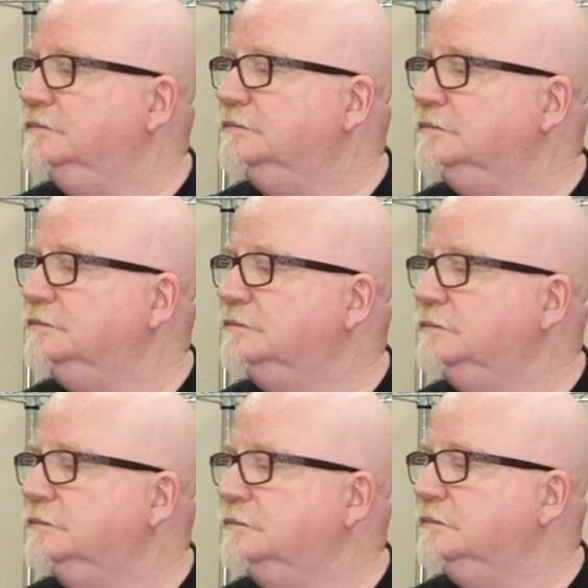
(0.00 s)

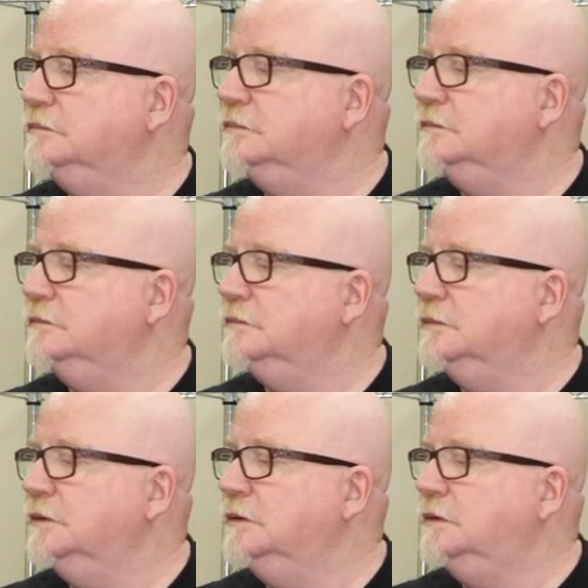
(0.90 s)

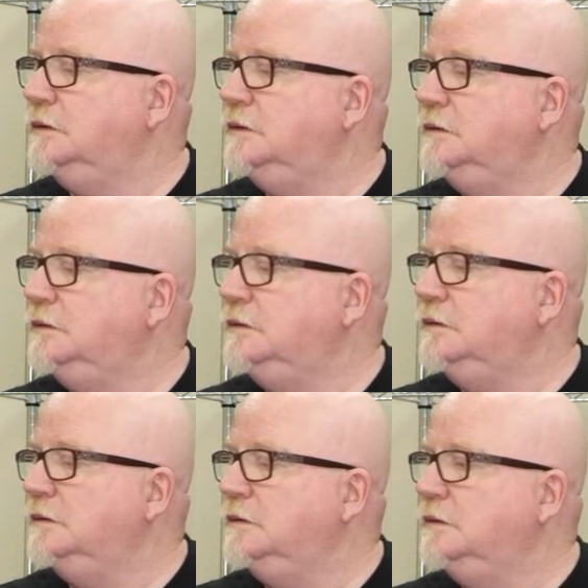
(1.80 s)

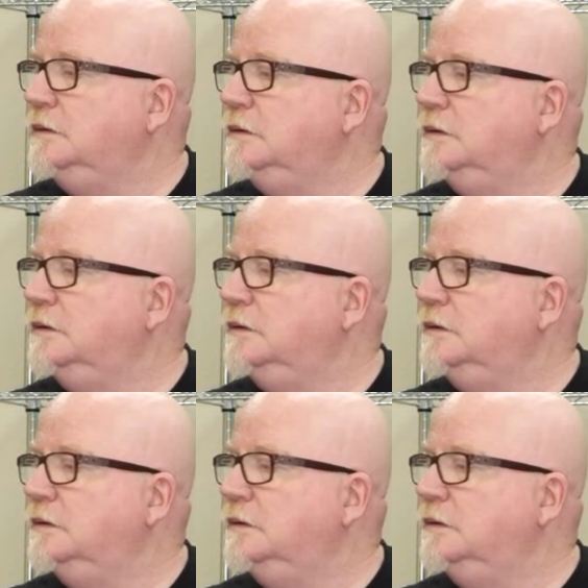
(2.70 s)
(silence)